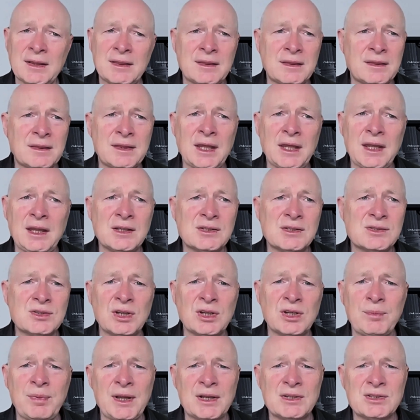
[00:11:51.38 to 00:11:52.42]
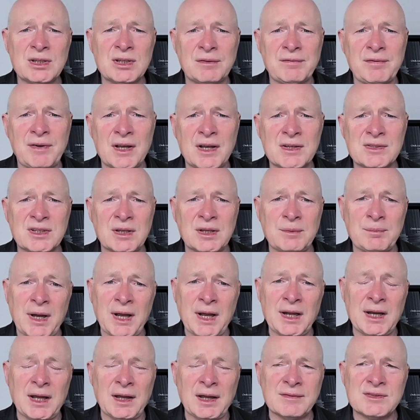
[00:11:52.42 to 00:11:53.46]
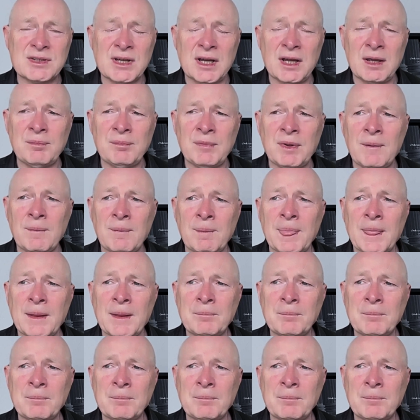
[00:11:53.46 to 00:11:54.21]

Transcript: I think it's going to be a tough ask in my lifetime,